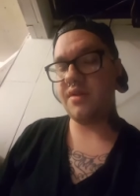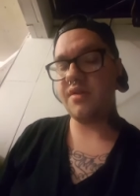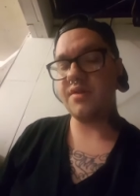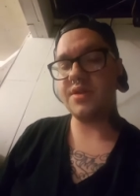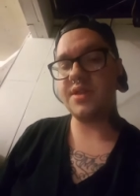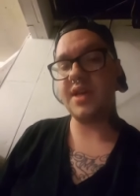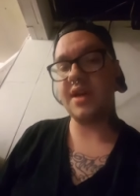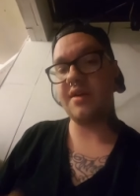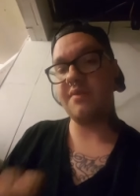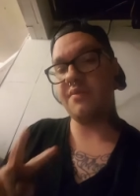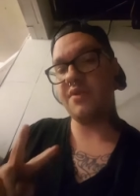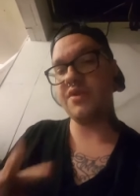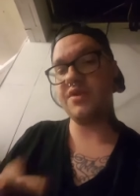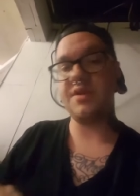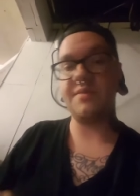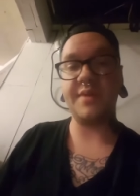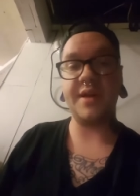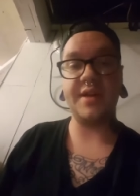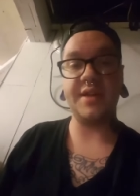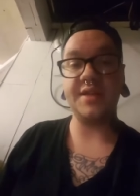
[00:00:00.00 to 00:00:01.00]
her second
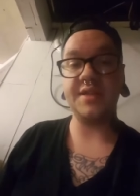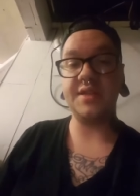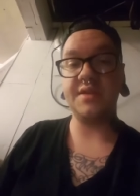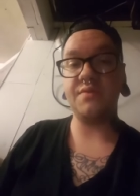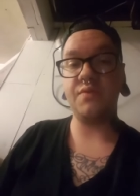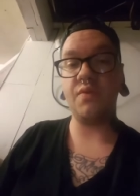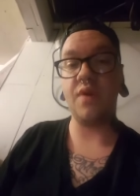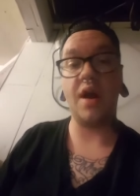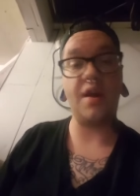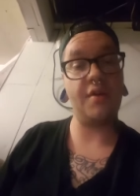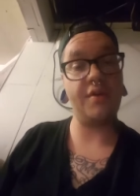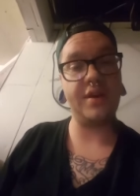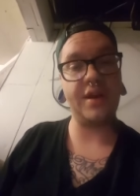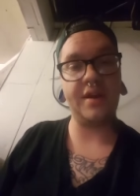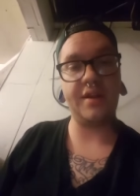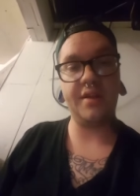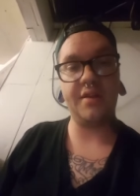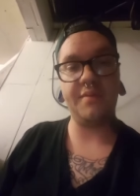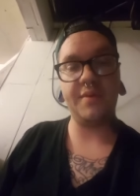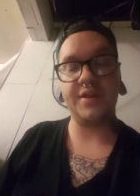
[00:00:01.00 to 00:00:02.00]
burst command is water,
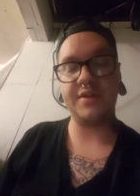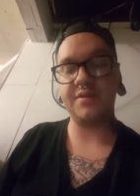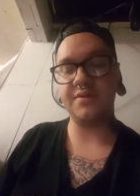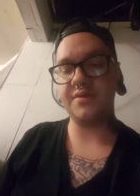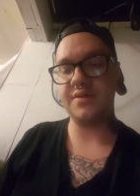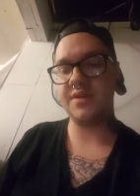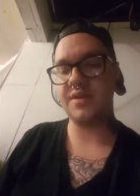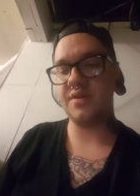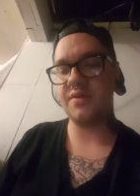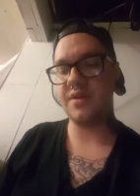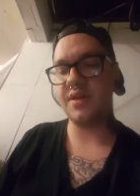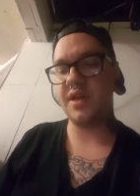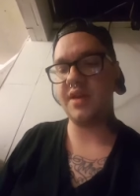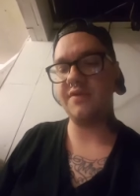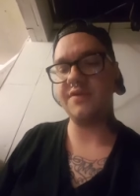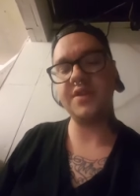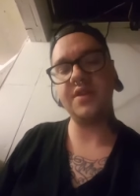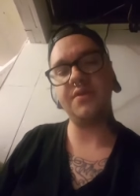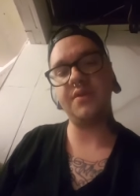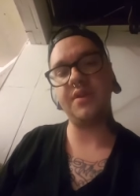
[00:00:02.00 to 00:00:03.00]
elemental, so it
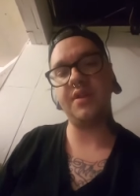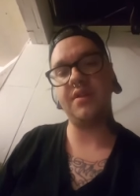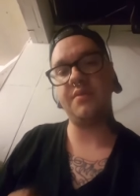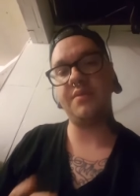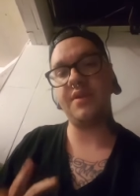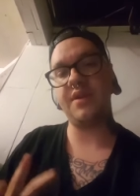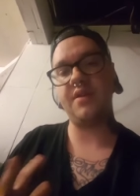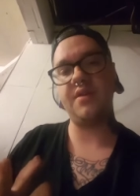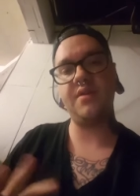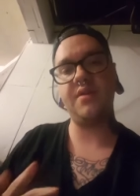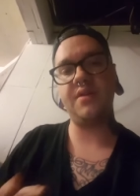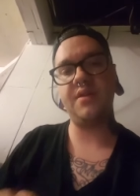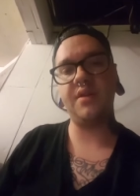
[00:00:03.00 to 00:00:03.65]
gives you a little bit of,